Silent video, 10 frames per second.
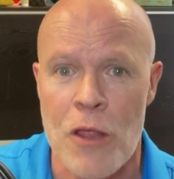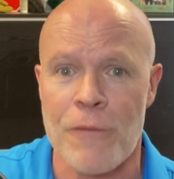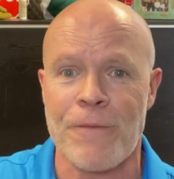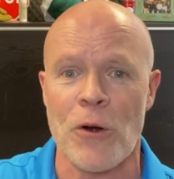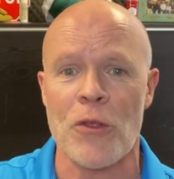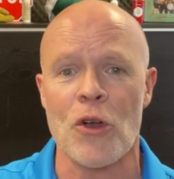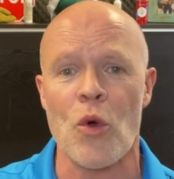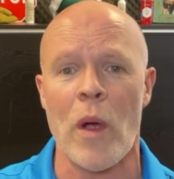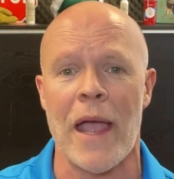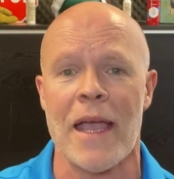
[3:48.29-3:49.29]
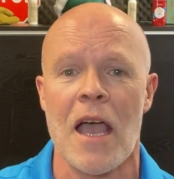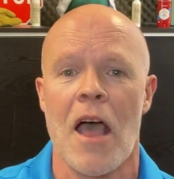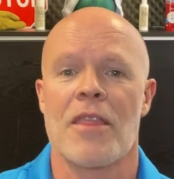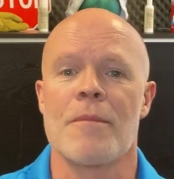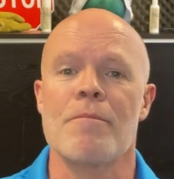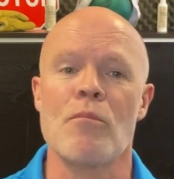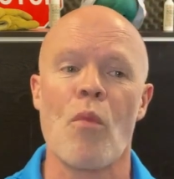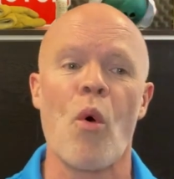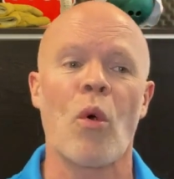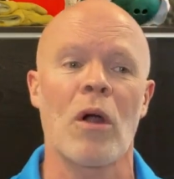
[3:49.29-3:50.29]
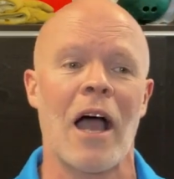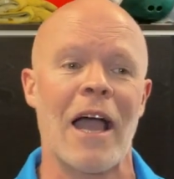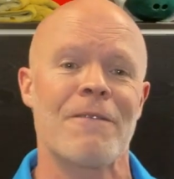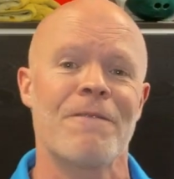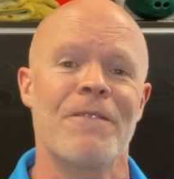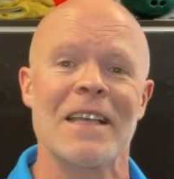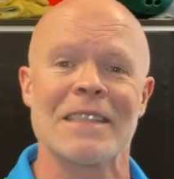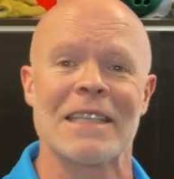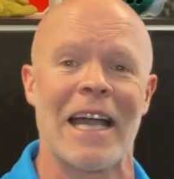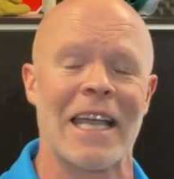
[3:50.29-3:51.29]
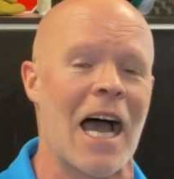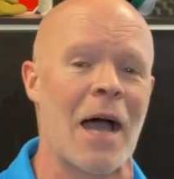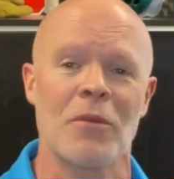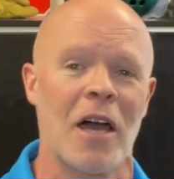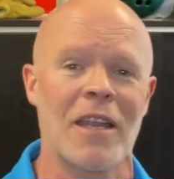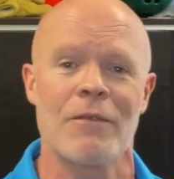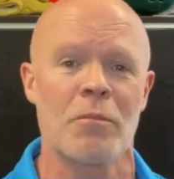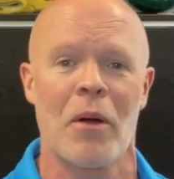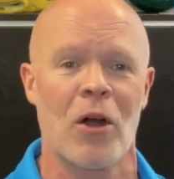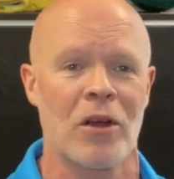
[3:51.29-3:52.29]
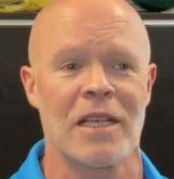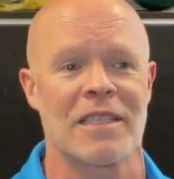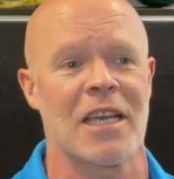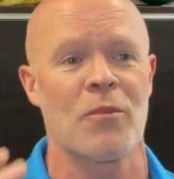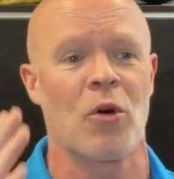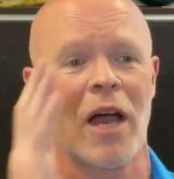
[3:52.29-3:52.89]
The further away, the more I feel like I'm not even part of this anymore.